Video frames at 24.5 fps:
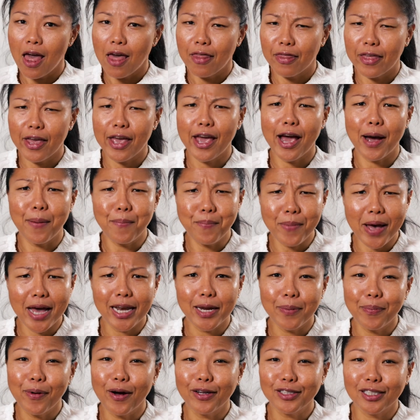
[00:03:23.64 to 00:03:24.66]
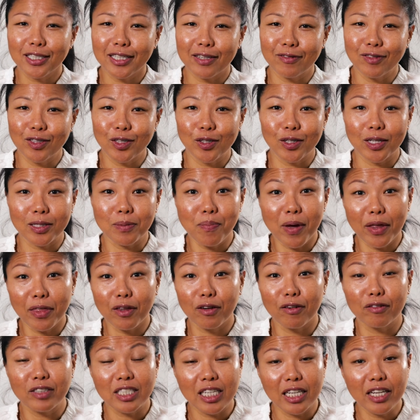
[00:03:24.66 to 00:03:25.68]
There are many positives to this method
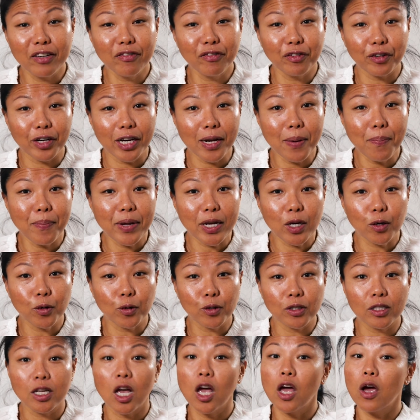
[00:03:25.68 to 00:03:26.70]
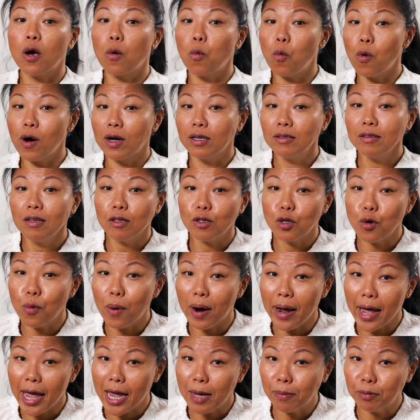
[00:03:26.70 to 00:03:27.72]
of delivery because 1. You
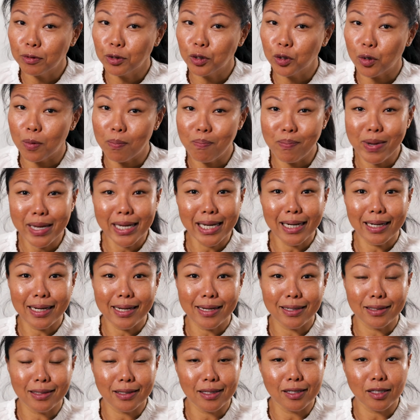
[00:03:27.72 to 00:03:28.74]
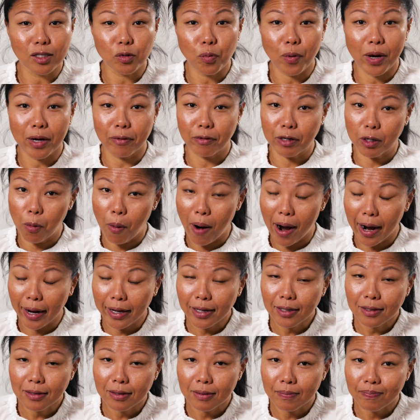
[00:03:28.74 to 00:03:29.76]
are able to immediately assist where
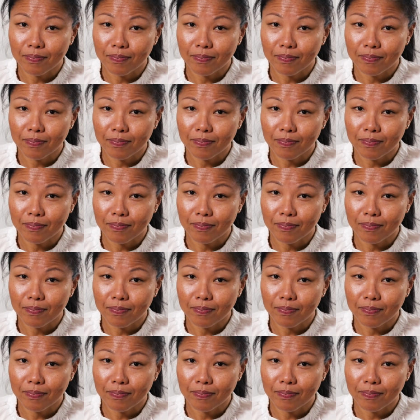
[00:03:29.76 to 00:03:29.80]
required.